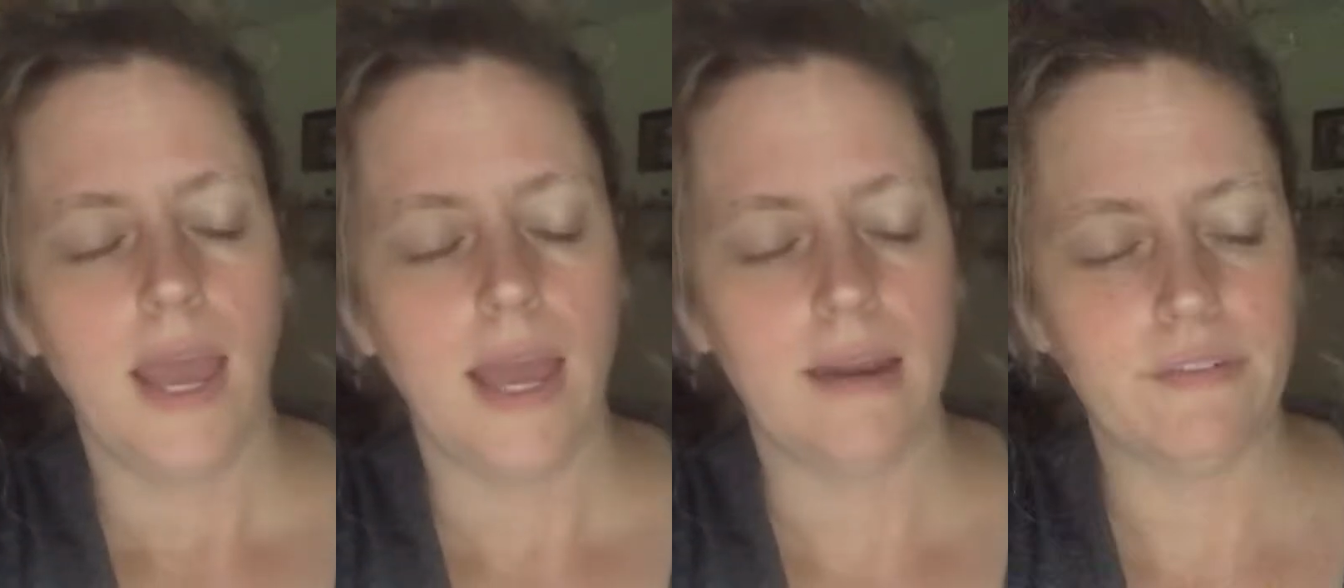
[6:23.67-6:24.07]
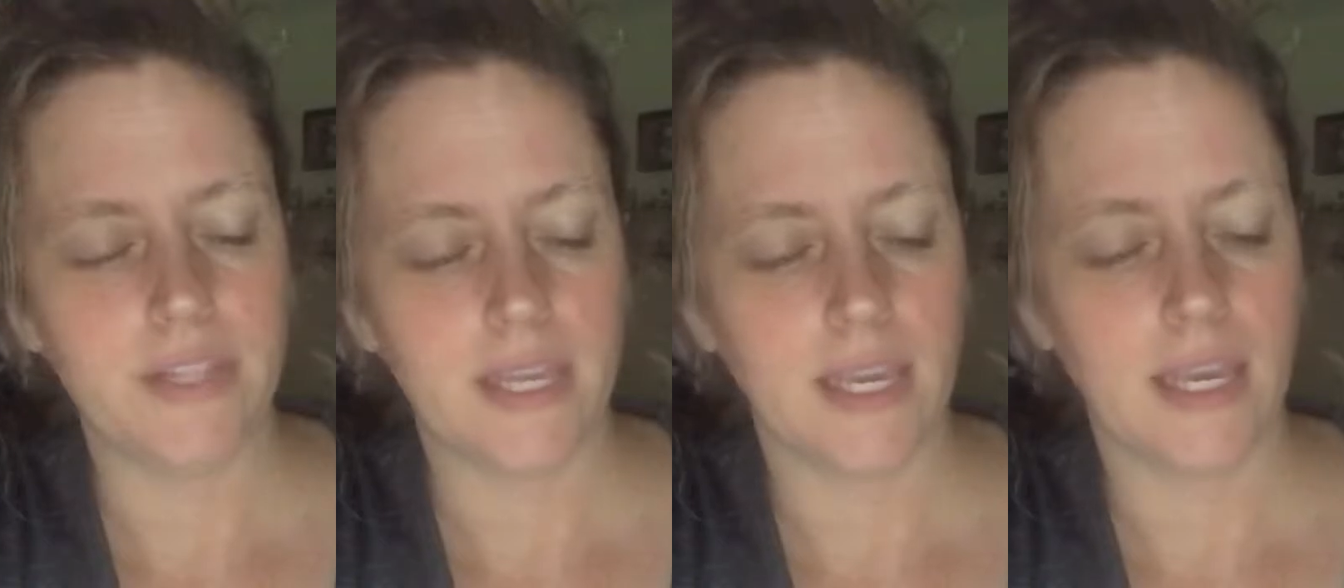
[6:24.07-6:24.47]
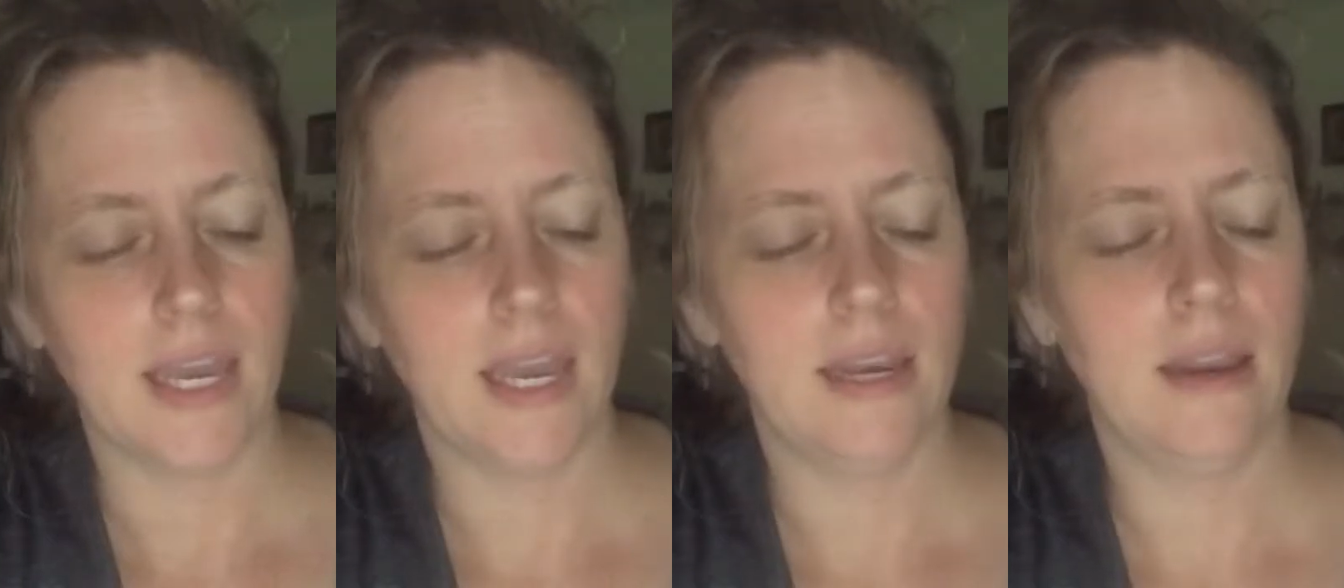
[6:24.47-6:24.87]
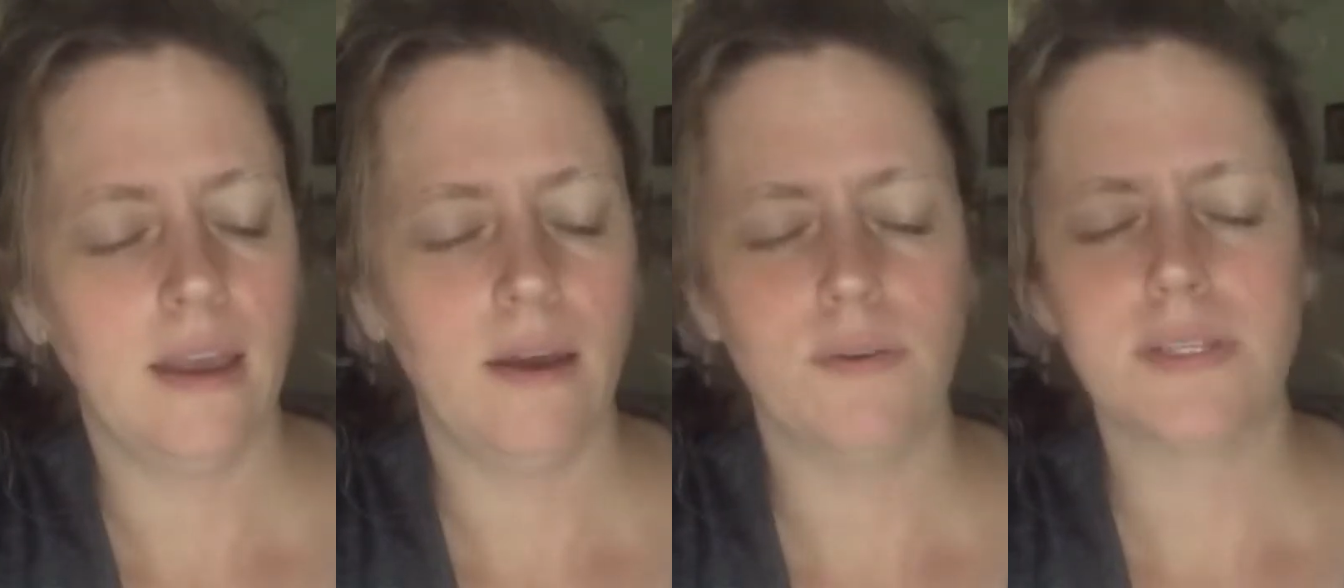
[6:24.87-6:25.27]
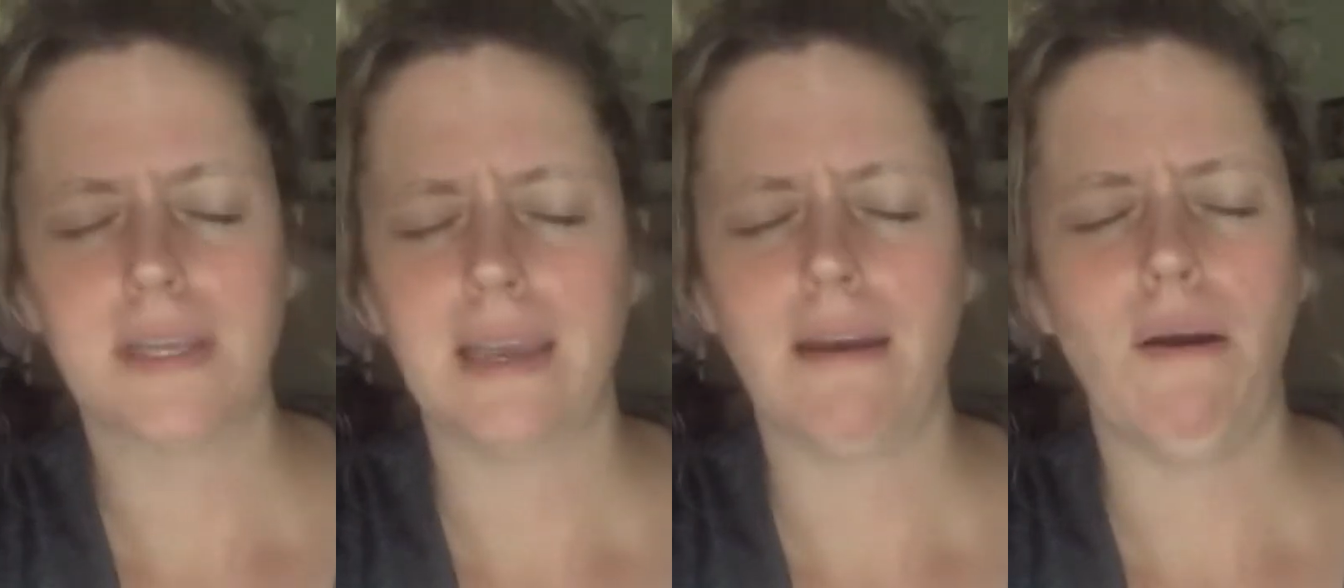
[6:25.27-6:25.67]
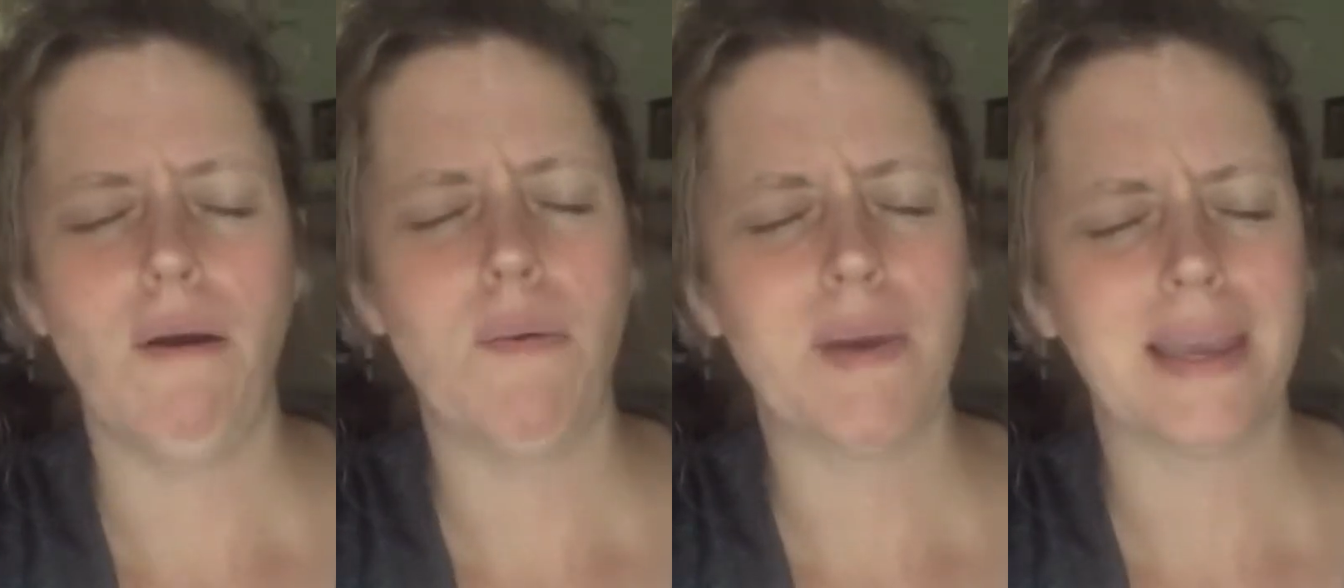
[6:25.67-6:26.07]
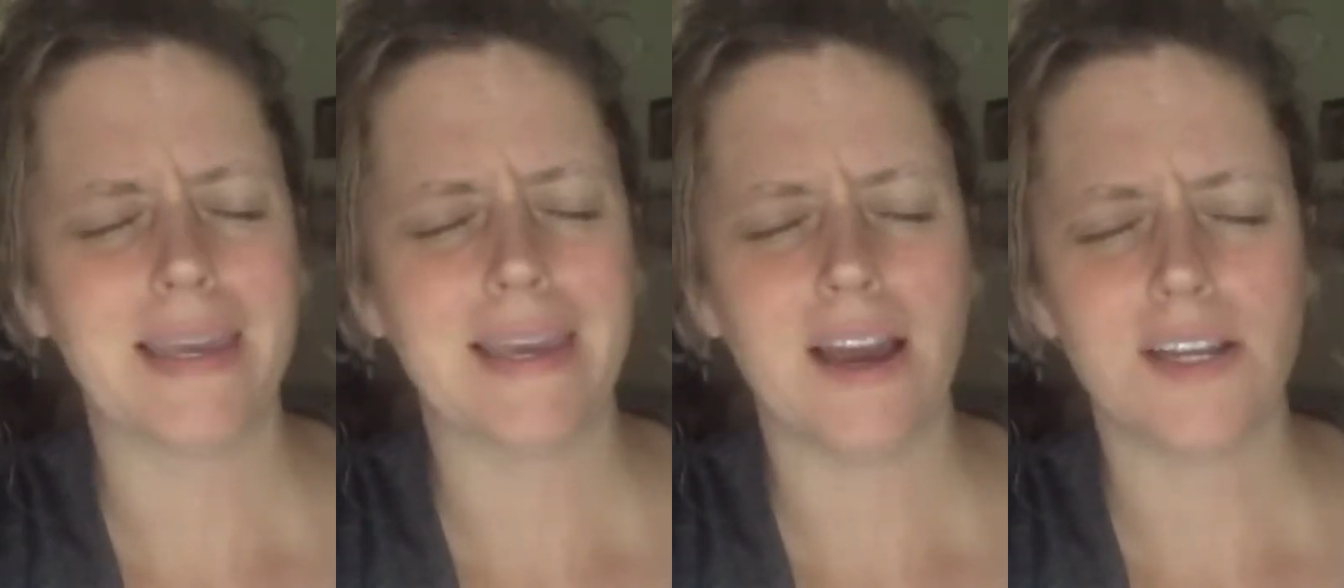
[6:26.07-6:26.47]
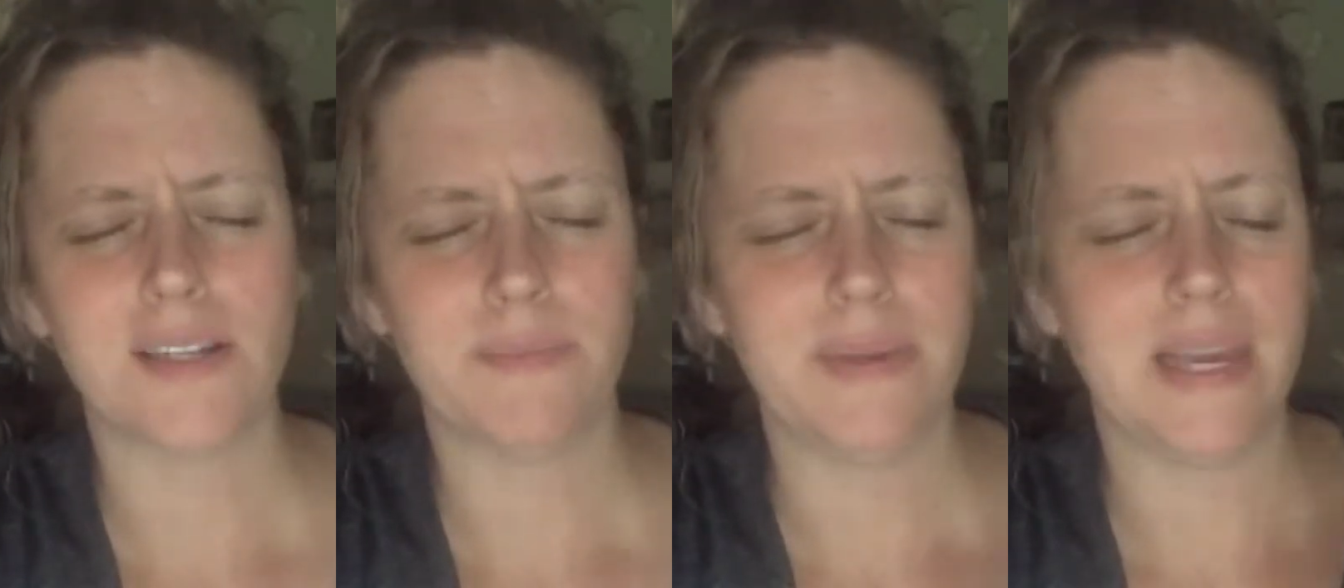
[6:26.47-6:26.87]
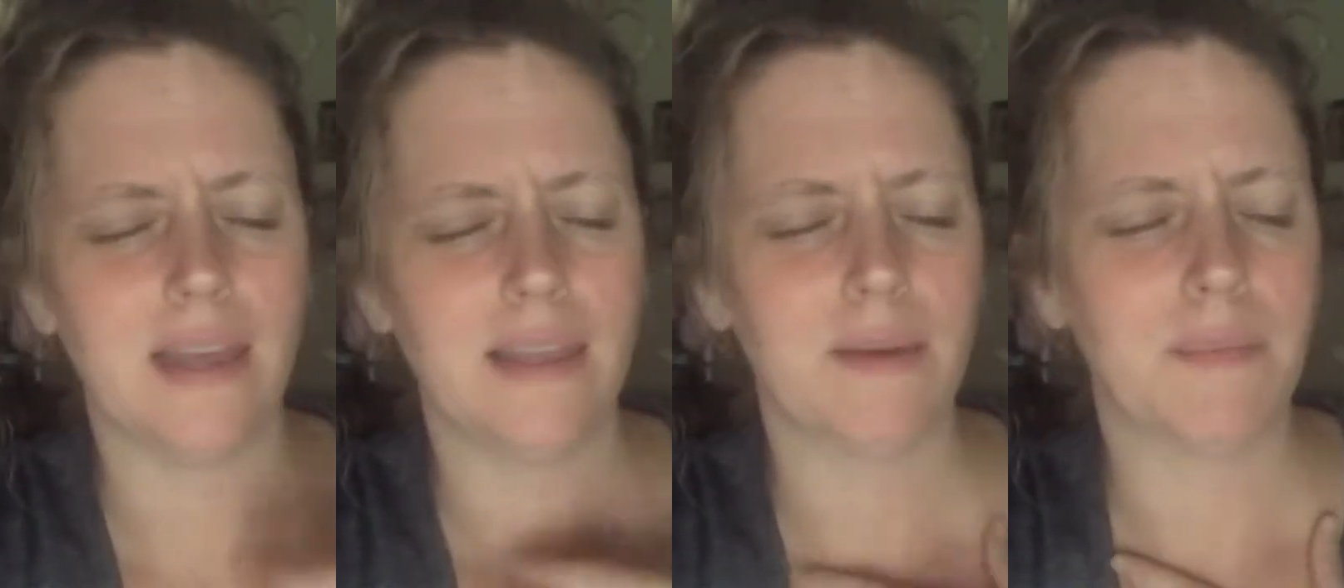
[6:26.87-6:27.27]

and everything. And I was like, oh my gosh, I'm yelling.